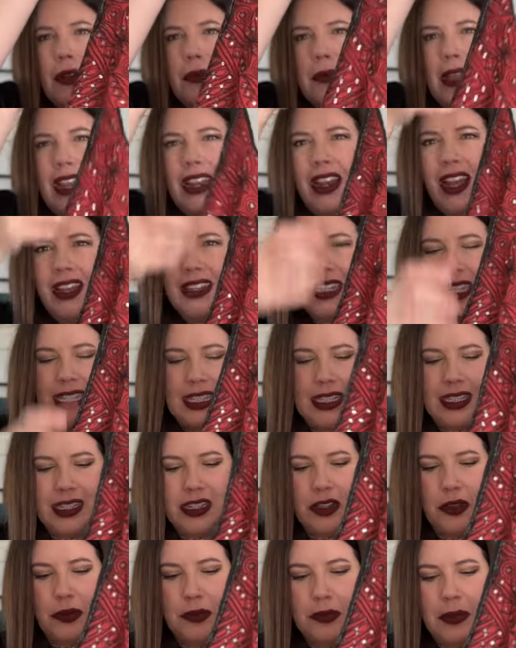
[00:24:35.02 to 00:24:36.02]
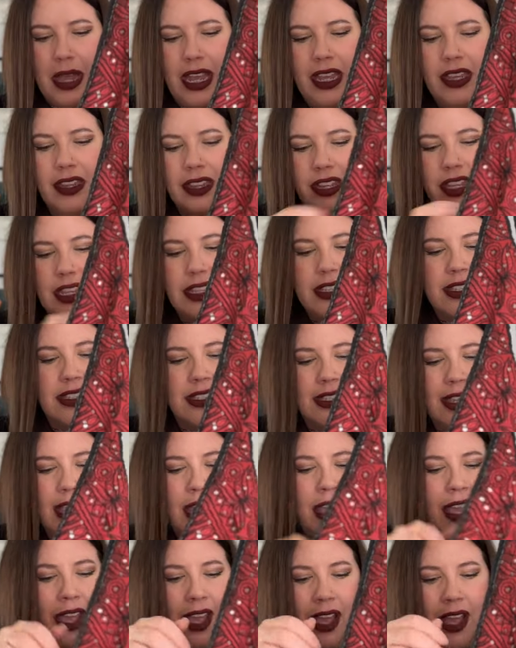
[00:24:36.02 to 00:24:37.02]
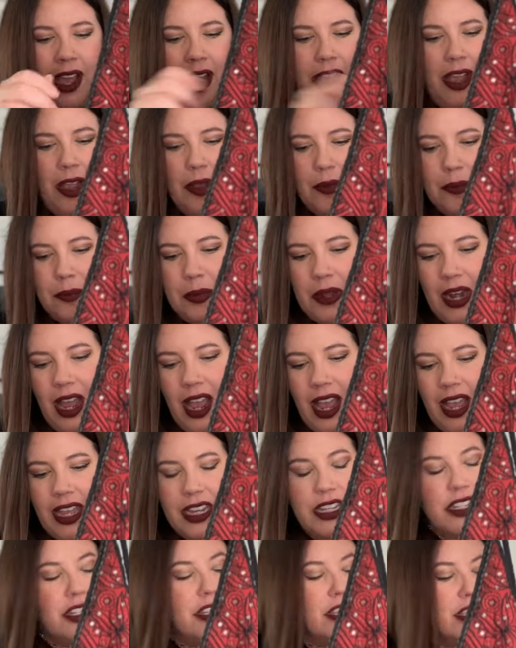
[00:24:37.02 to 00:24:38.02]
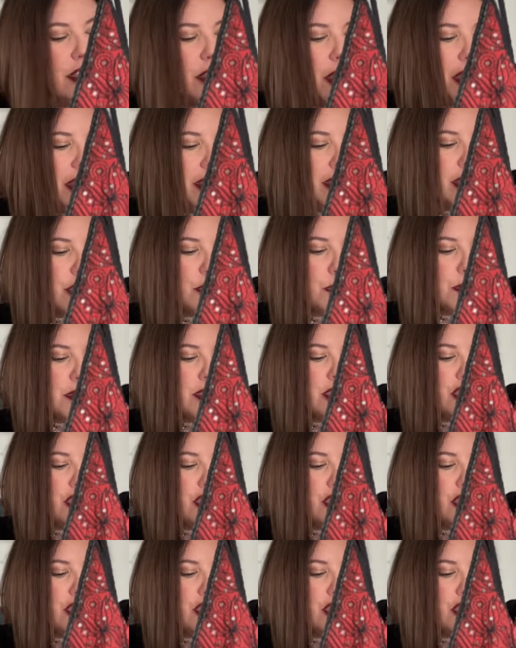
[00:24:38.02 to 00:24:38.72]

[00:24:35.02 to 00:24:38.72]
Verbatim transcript: may not still make this. Um, but I just thought this was